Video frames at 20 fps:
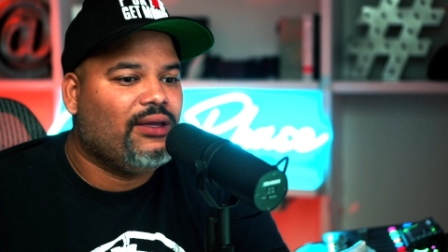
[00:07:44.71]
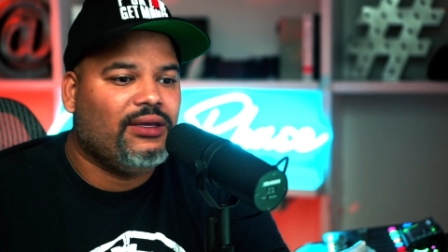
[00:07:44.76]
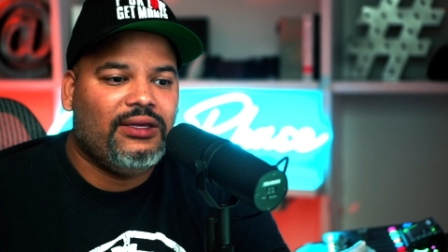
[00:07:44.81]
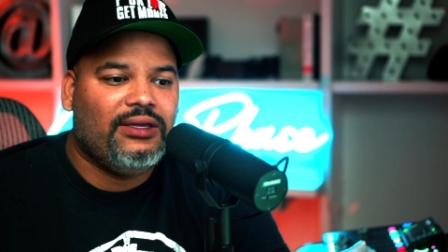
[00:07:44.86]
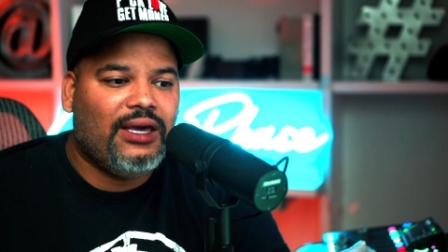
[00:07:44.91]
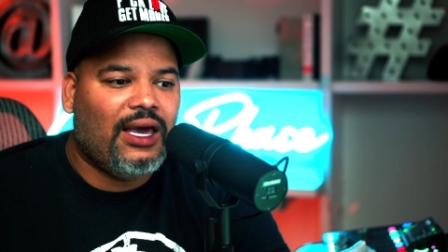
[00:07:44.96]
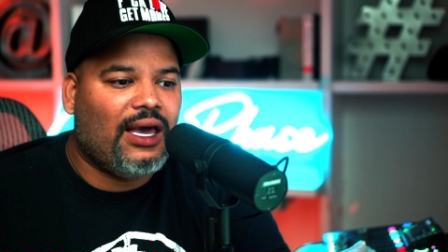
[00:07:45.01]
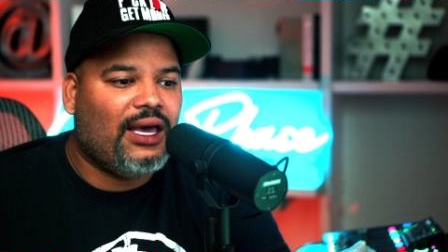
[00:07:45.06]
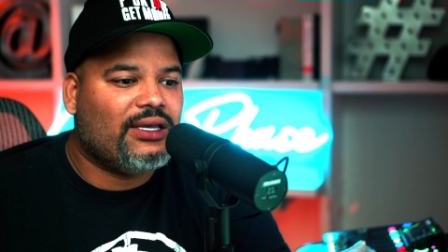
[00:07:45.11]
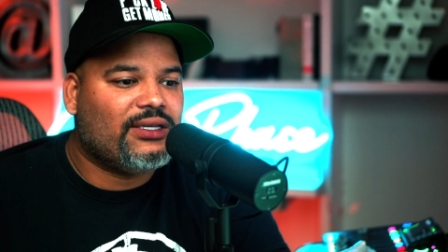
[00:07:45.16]

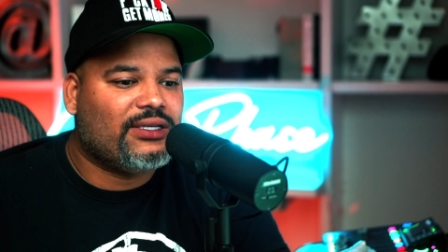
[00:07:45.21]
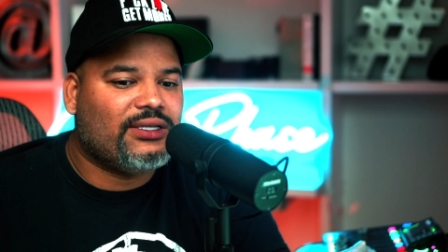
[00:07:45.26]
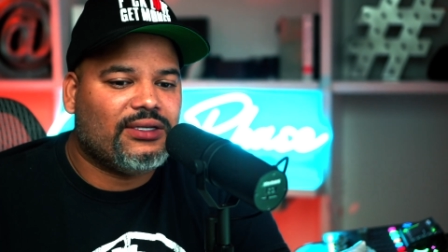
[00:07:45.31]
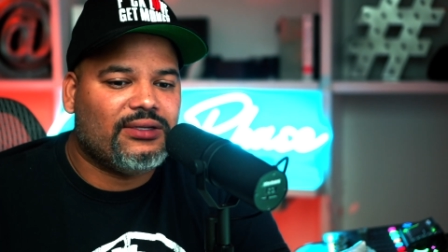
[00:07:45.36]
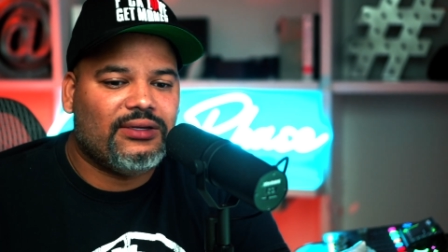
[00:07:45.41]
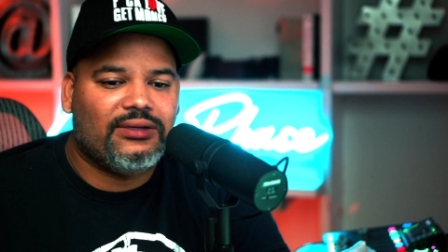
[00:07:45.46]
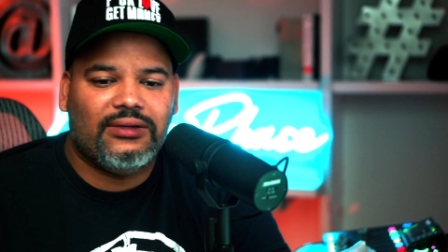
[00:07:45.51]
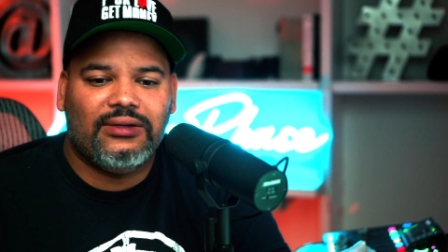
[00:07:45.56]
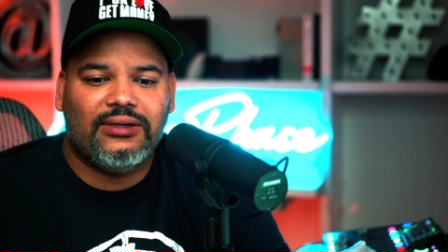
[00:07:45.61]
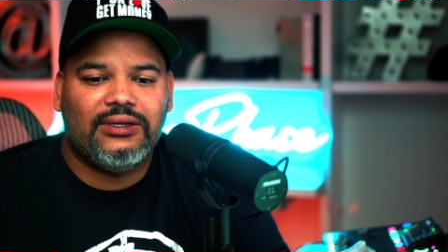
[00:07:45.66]
Yes,
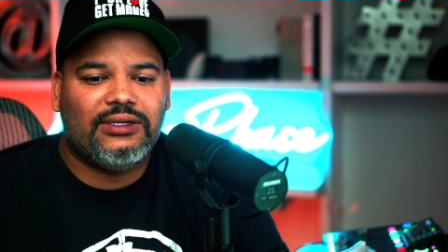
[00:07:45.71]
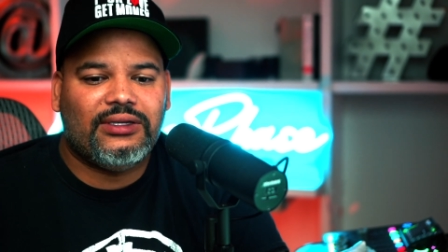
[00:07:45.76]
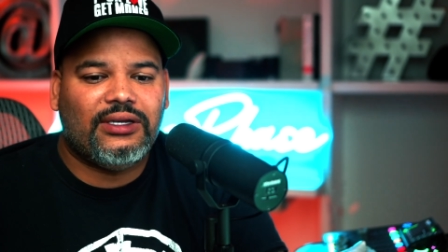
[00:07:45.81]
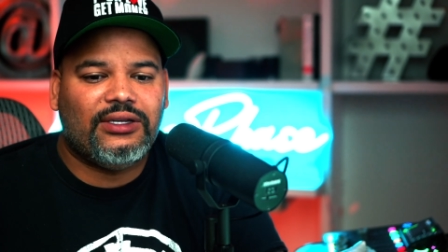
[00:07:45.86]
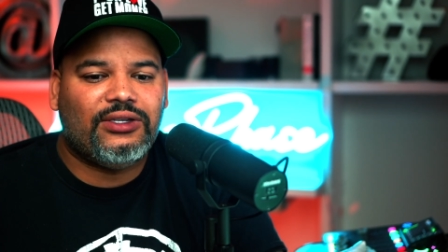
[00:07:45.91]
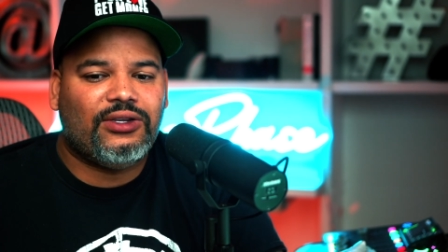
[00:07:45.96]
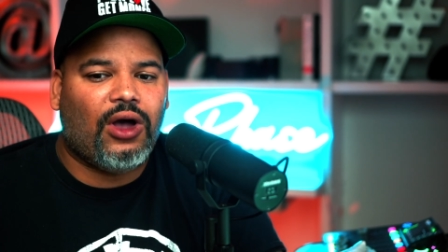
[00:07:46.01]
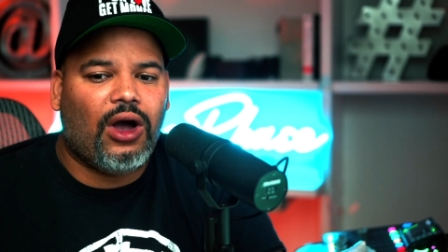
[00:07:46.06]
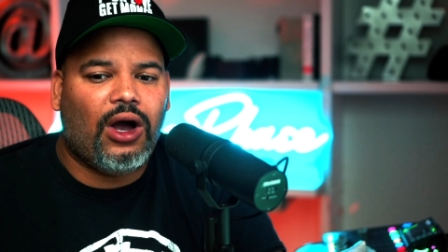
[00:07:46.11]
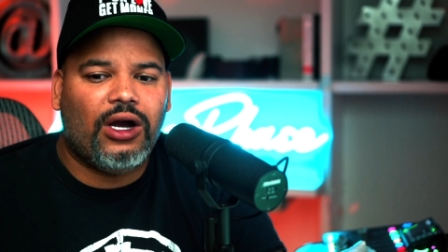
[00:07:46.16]

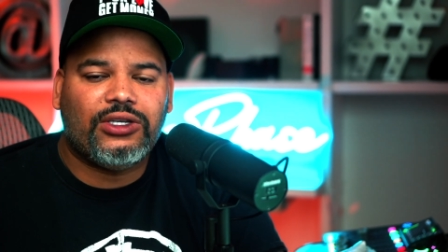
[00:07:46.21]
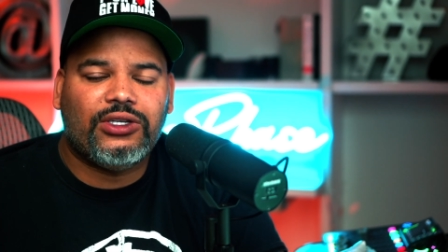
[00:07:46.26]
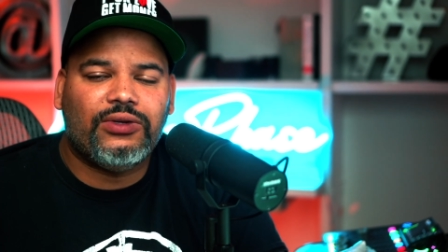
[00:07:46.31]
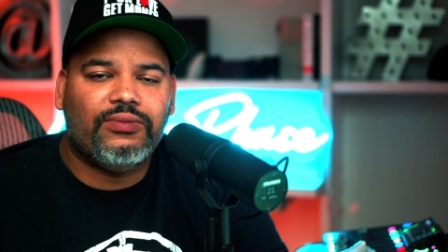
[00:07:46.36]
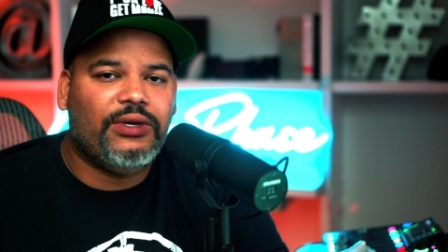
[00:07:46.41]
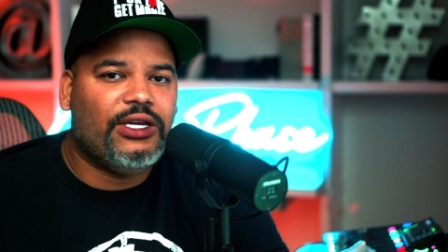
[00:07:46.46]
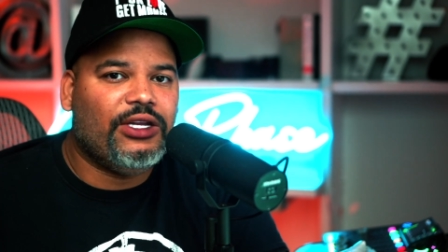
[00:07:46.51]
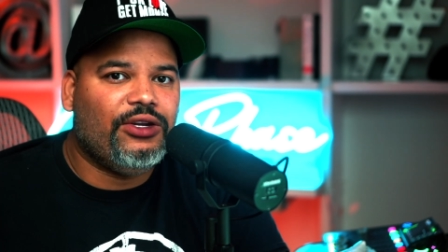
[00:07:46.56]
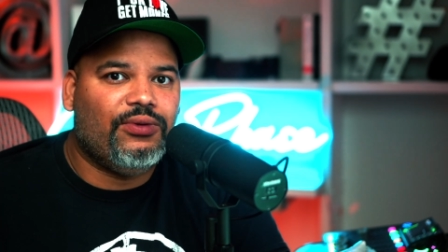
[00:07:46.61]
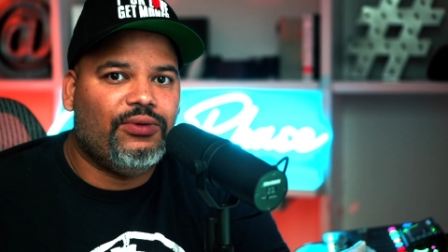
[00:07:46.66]
it's hard to
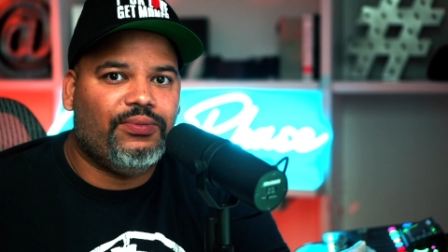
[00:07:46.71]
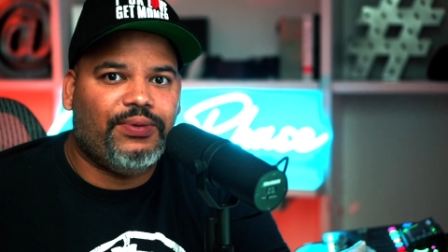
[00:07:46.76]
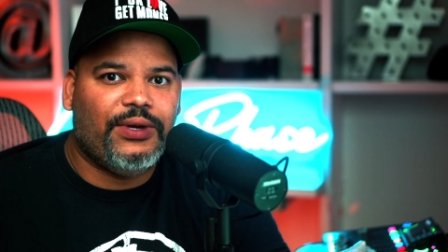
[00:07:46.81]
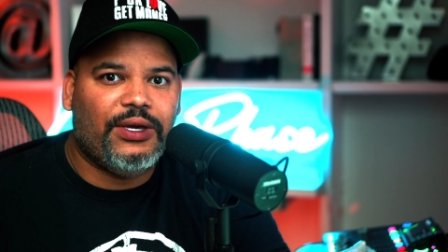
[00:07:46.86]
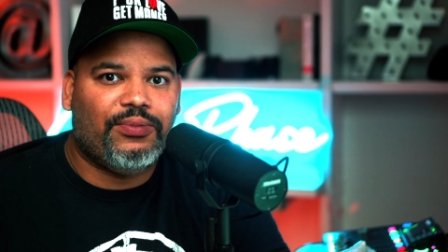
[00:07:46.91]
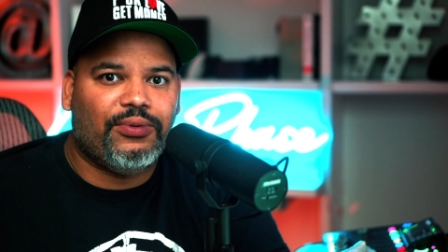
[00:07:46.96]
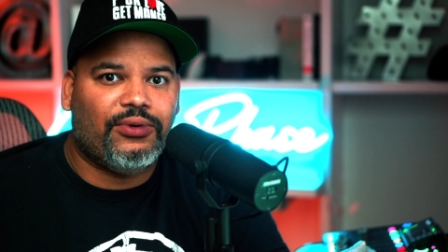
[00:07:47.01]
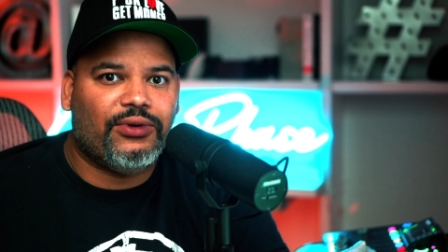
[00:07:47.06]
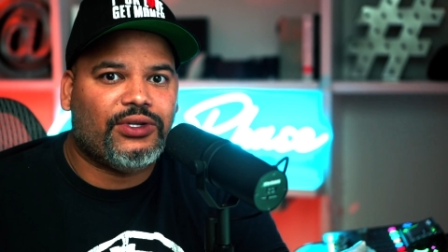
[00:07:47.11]
meet new people.